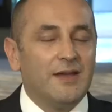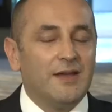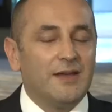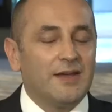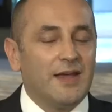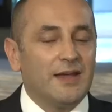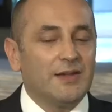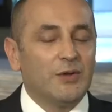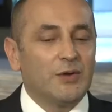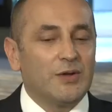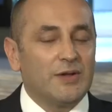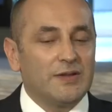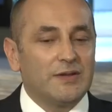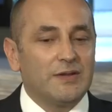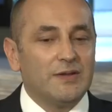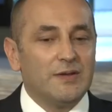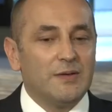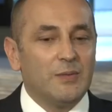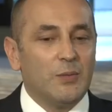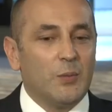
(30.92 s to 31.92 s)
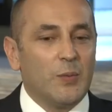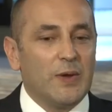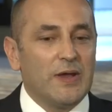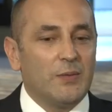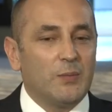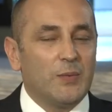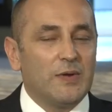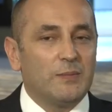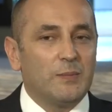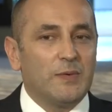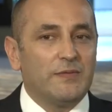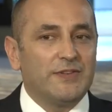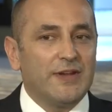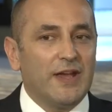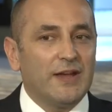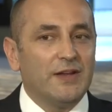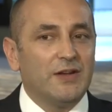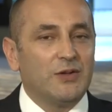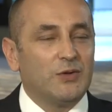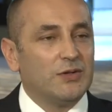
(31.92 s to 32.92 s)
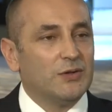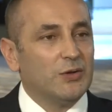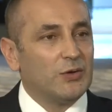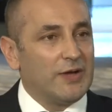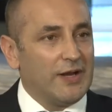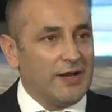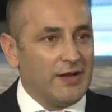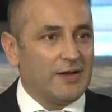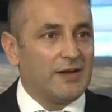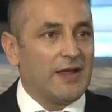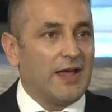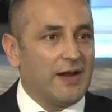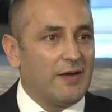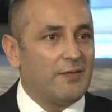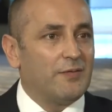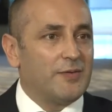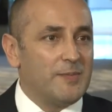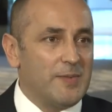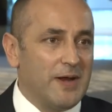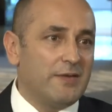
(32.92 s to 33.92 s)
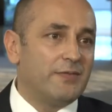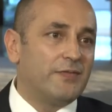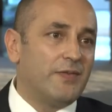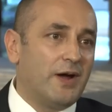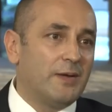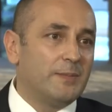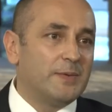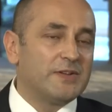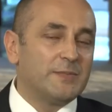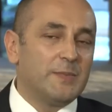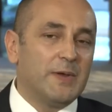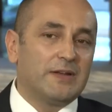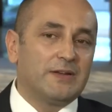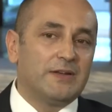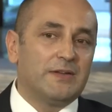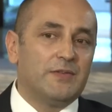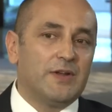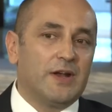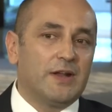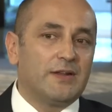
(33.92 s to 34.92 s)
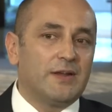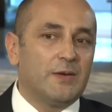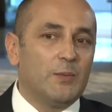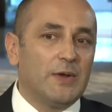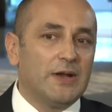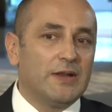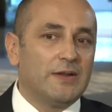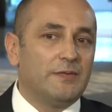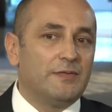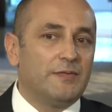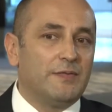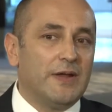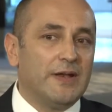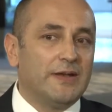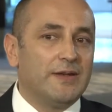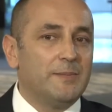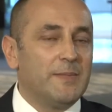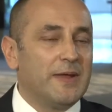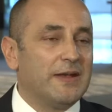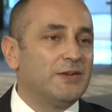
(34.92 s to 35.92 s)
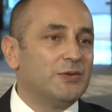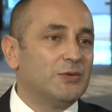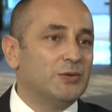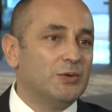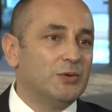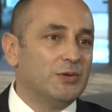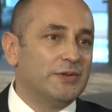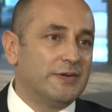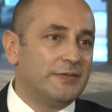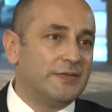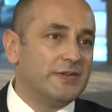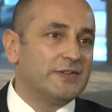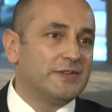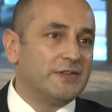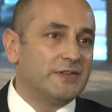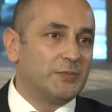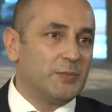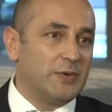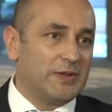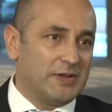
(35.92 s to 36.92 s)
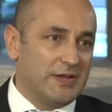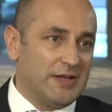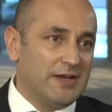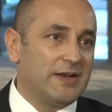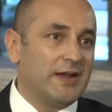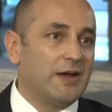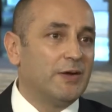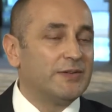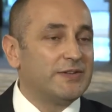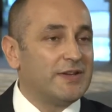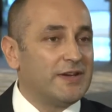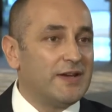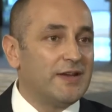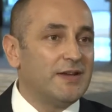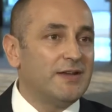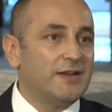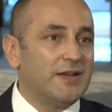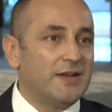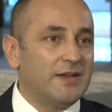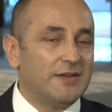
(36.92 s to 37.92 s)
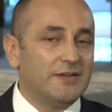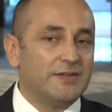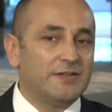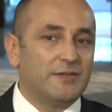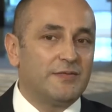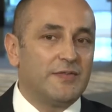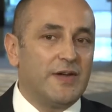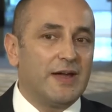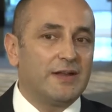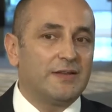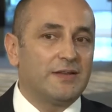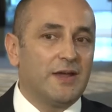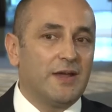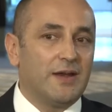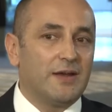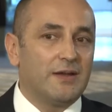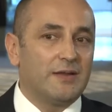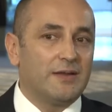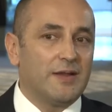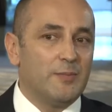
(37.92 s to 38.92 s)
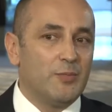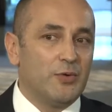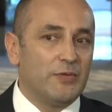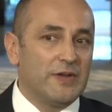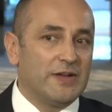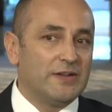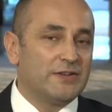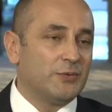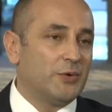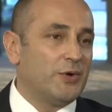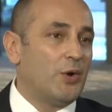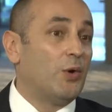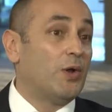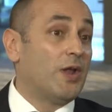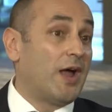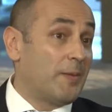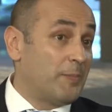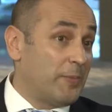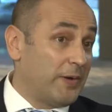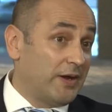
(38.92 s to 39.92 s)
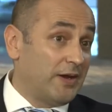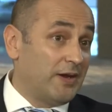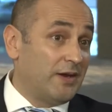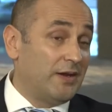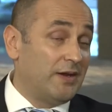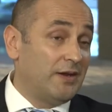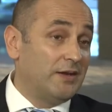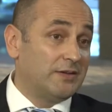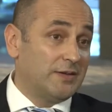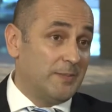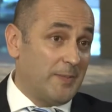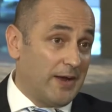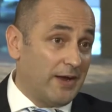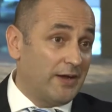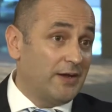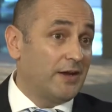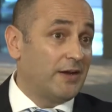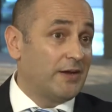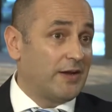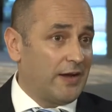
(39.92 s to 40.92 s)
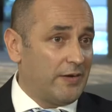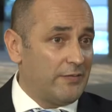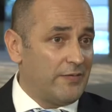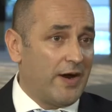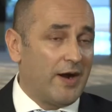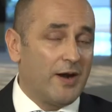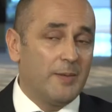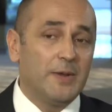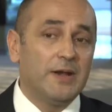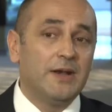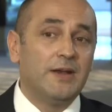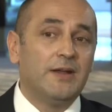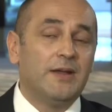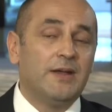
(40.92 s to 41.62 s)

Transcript: Yeah, look, we've taken a good look at it from an F5 perspective, and I think one of the fundamental differences within LTE is the fact that they're moving into an all IP domain and environment.